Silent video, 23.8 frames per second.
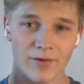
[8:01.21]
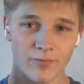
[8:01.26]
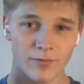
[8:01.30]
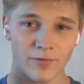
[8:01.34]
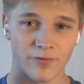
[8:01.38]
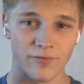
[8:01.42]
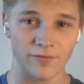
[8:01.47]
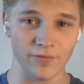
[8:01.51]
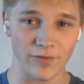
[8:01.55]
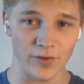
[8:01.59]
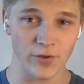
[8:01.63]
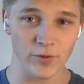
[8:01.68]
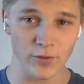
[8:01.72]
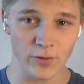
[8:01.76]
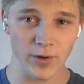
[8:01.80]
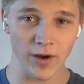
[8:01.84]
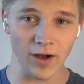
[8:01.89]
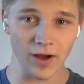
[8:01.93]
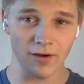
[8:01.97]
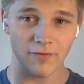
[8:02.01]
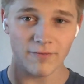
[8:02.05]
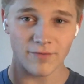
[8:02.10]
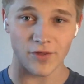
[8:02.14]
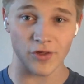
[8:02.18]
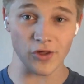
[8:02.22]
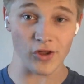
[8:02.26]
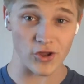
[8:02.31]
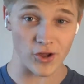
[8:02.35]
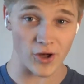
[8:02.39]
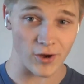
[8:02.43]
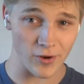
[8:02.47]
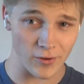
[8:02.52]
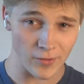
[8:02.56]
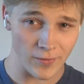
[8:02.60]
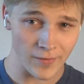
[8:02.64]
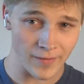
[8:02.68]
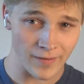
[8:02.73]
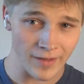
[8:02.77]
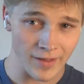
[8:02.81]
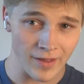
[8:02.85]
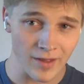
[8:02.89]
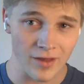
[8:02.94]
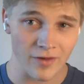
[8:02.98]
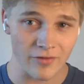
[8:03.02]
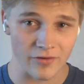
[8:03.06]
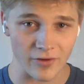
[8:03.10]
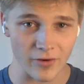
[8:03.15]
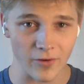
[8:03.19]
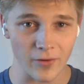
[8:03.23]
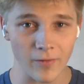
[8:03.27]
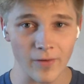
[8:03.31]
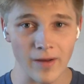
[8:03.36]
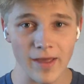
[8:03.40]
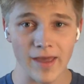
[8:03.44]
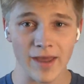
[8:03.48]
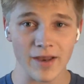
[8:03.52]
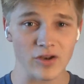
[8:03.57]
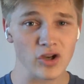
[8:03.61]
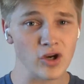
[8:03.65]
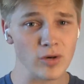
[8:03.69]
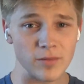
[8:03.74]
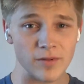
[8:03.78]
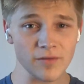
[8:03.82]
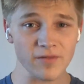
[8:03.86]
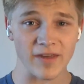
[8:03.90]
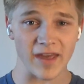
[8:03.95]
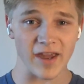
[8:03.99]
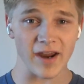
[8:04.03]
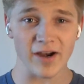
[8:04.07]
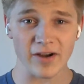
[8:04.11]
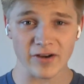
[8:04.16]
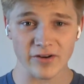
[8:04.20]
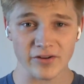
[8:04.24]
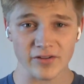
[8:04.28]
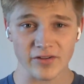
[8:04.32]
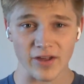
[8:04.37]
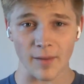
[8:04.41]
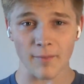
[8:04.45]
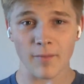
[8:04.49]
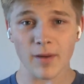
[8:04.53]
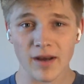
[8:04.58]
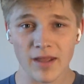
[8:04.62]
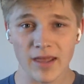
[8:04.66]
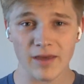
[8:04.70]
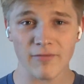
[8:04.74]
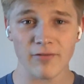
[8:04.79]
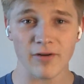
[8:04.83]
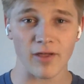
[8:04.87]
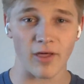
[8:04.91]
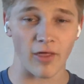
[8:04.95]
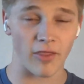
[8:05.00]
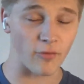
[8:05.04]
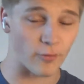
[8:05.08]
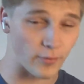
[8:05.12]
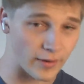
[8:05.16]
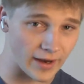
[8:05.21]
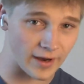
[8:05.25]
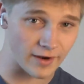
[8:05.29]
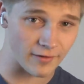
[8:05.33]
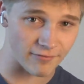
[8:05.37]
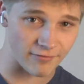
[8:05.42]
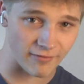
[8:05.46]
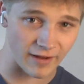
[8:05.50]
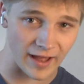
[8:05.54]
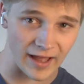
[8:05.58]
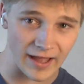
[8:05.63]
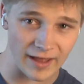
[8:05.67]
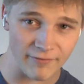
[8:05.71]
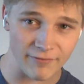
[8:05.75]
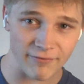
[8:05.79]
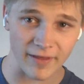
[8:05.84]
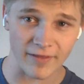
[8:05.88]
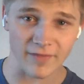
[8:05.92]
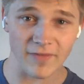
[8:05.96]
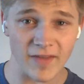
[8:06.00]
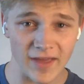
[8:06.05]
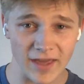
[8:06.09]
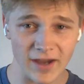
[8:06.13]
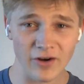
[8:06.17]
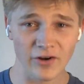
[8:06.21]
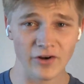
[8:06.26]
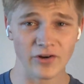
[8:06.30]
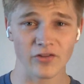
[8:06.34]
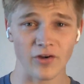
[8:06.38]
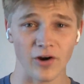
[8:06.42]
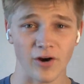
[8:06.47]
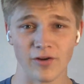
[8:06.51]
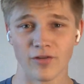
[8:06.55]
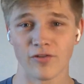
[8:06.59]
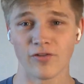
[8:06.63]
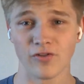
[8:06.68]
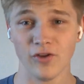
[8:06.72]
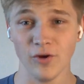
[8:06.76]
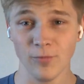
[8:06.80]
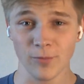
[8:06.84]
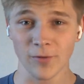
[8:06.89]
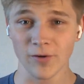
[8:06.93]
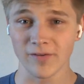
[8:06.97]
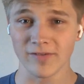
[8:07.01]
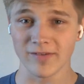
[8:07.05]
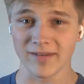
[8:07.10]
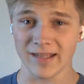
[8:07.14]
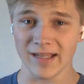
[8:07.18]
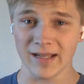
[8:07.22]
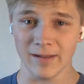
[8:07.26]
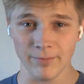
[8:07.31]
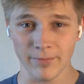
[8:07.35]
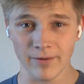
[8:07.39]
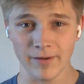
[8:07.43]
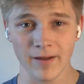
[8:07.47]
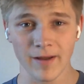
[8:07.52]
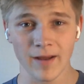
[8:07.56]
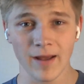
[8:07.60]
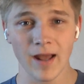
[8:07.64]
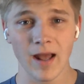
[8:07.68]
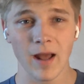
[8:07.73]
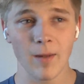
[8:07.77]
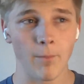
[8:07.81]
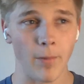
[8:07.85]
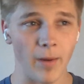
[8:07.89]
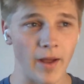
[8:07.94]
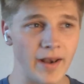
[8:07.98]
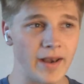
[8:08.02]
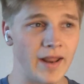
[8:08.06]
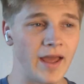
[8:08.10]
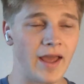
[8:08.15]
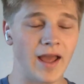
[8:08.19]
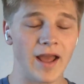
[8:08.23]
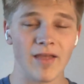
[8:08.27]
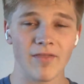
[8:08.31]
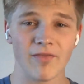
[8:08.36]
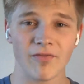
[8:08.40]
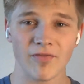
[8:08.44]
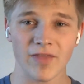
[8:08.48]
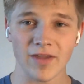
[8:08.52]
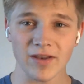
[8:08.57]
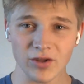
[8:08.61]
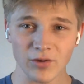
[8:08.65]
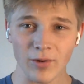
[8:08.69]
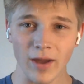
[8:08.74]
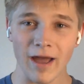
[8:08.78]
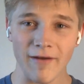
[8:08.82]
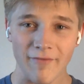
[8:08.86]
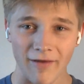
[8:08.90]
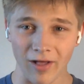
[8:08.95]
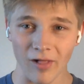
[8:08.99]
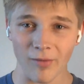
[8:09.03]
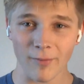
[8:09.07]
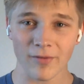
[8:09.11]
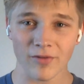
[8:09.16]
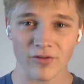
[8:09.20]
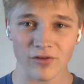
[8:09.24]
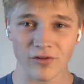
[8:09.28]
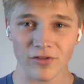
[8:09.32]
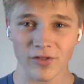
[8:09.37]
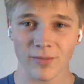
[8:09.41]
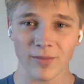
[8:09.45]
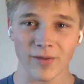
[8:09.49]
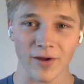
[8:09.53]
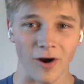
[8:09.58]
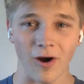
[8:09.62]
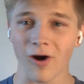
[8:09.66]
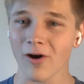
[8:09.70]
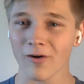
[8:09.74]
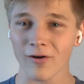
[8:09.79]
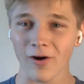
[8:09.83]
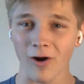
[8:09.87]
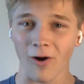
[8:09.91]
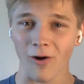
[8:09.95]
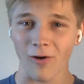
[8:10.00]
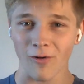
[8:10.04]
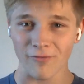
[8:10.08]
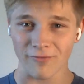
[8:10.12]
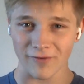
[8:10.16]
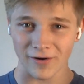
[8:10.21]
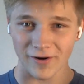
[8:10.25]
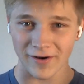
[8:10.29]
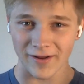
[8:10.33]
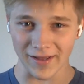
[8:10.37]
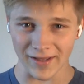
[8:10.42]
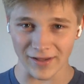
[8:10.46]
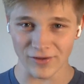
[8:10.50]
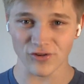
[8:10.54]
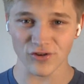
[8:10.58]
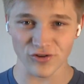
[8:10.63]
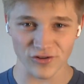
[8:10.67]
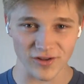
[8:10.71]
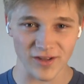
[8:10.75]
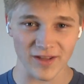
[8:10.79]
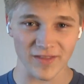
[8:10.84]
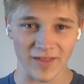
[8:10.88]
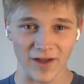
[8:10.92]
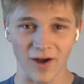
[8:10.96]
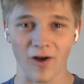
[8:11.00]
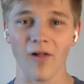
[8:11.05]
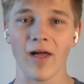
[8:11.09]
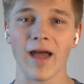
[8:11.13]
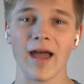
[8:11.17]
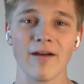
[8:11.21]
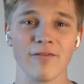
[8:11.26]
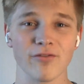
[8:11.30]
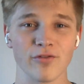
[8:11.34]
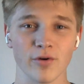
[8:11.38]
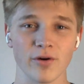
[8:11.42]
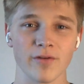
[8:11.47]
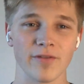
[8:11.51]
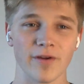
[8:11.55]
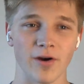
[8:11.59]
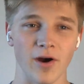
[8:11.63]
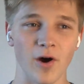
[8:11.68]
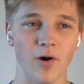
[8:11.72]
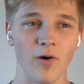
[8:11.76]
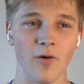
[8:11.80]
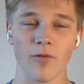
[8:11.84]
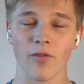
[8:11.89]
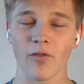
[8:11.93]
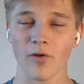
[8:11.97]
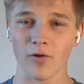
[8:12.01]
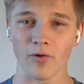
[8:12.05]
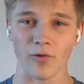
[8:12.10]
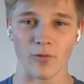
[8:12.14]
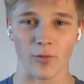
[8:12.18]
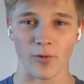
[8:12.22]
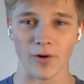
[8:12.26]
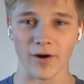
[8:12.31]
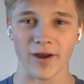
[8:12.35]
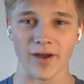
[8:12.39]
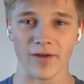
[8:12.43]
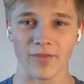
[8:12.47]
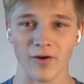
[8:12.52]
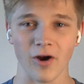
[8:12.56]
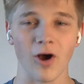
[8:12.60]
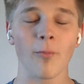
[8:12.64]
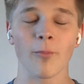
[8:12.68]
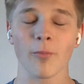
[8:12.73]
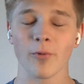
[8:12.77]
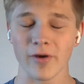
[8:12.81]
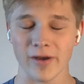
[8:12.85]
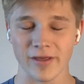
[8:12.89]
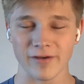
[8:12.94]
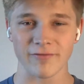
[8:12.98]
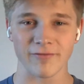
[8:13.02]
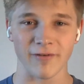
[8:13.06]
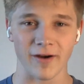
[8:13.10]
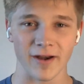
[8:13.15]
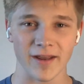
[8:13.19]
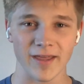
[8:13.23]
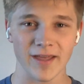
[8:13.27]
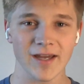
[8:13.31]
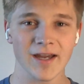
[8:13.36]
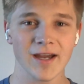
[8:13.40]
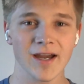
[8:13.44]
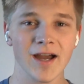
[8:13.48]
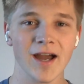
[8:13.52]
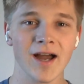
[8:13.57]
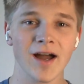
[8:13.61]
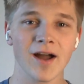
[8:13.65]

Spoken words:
review of the show. So in terms of characters, I'm gonna give it a 3 out of 5. Like the characters aren't super deep, but they do have elements to them. They are all very interesting. They all have sort of their own little quirk, and they're all pretty funny.